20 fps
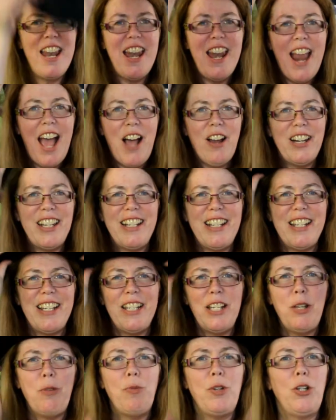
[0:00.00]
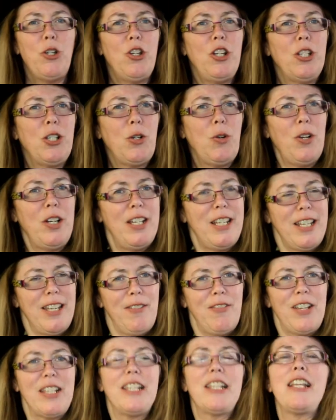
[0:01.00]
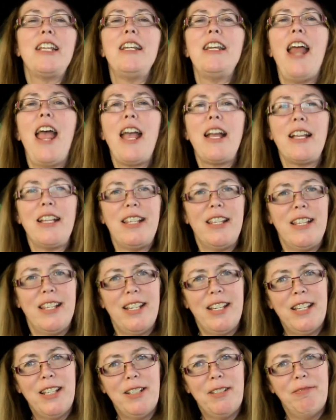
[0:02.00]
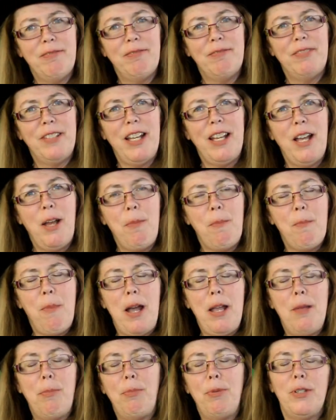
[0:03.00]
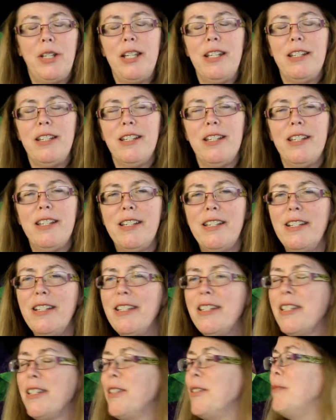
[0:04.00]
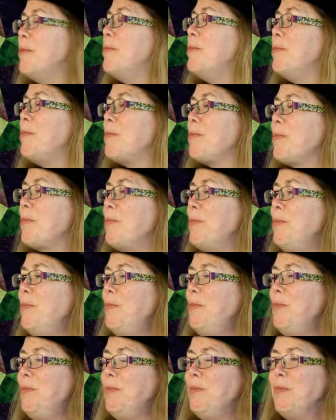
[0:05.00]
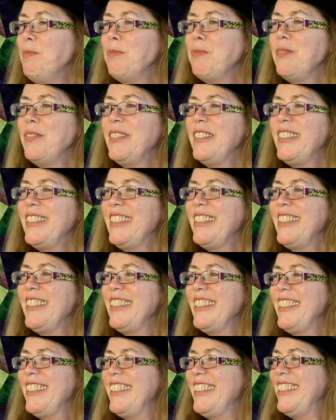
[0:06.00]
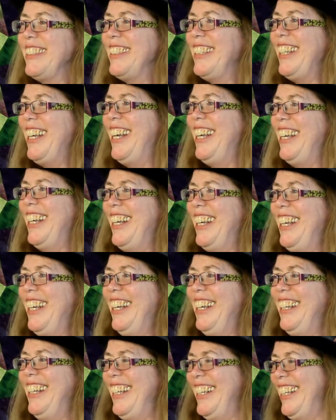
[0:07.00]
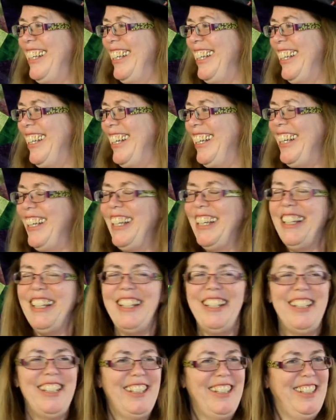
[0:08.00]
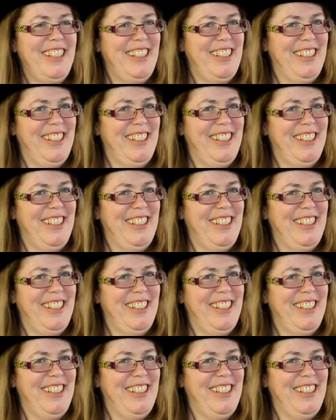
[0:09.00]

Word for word: Now let's see what she's going to give us next. My pretty assistant. Very well, madam. I have prepared for you